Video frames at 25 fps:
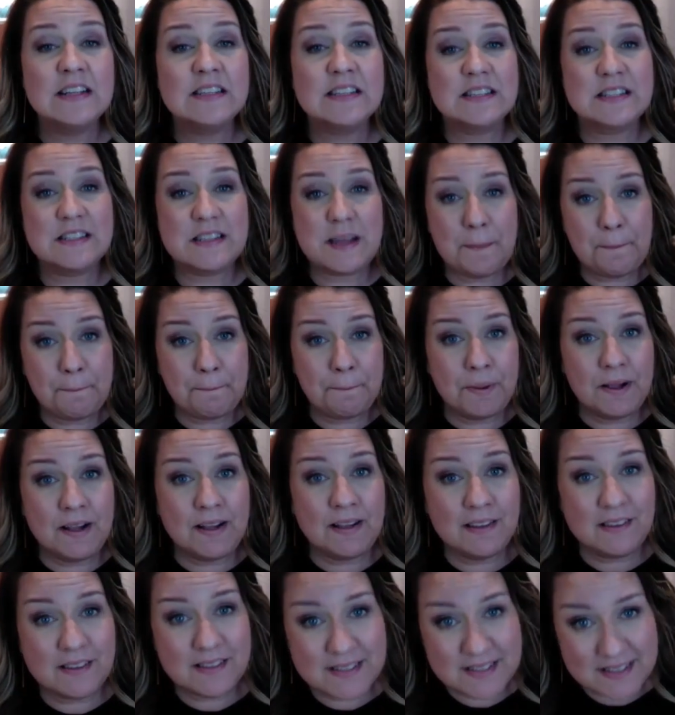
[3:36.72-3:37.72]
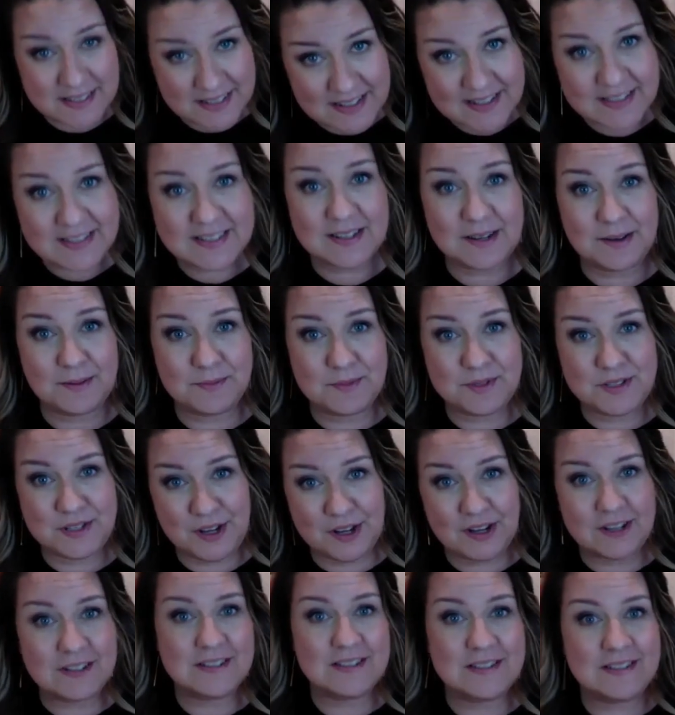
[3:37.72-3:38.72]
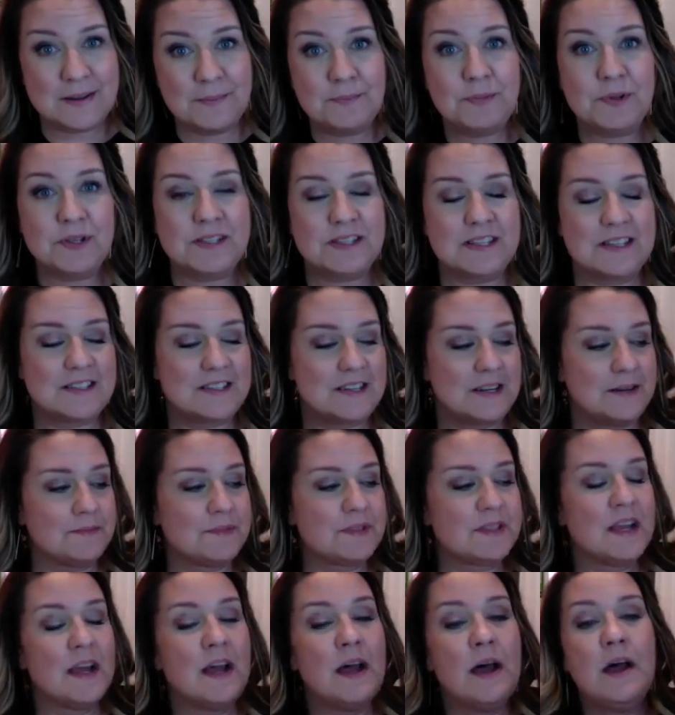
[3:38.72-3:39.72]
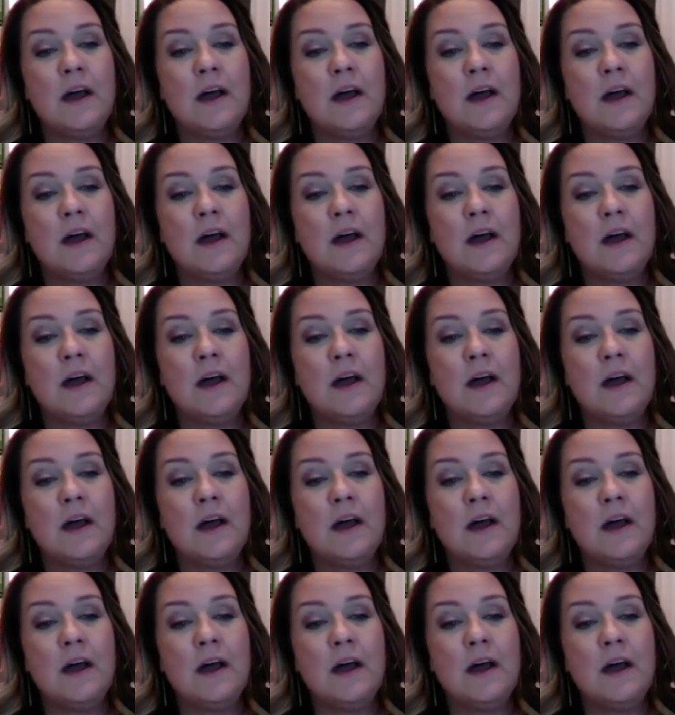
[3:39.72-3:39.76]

Simple systems, y'all. Simple systems.